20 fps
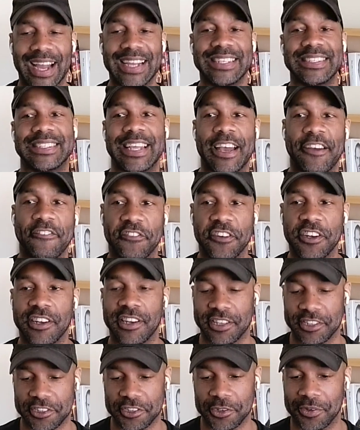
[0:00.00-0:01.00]
I
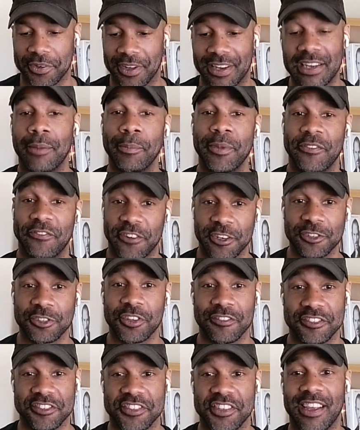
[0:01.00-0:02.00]
definitely do. And let me first
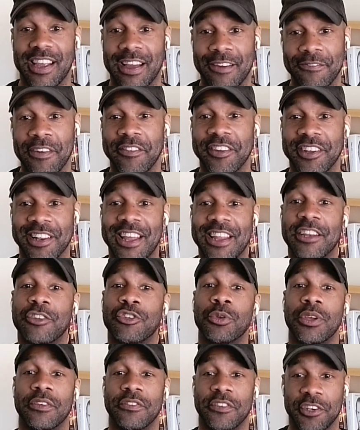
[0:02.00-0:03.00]
off say, I'm very glad that
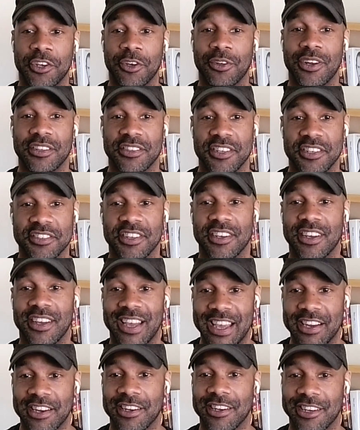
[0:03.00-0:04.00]
you even know that there's an
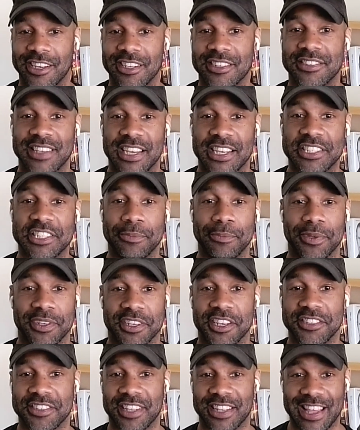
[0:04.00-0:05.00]
analytics section
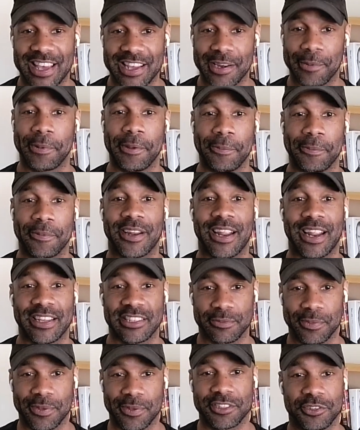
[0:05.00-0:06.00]
because a lot of people that I
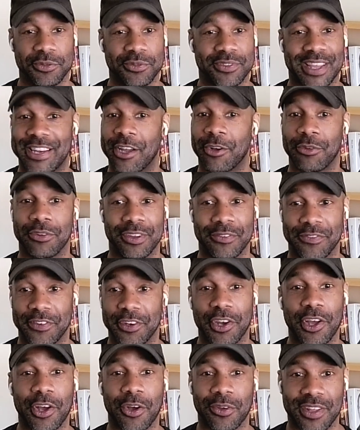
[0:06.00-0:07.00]
speak to, they don't
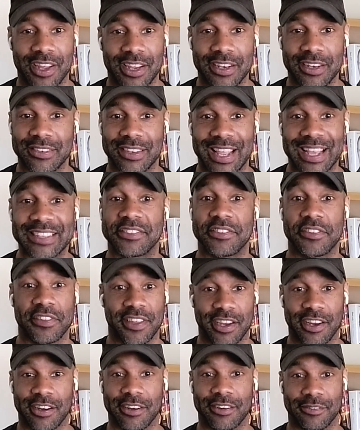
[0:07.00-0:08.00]
even know that that's
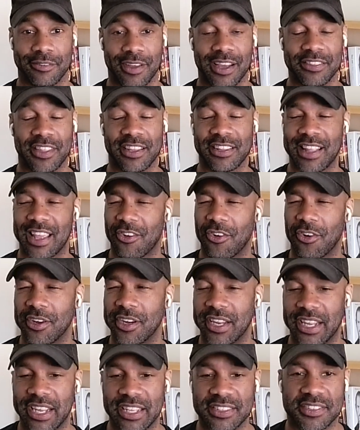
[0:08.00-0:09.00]
there. I think they call
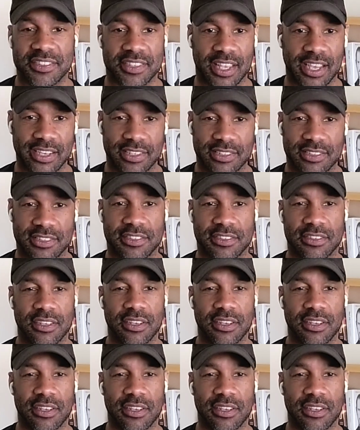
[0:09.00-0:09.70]
it insights.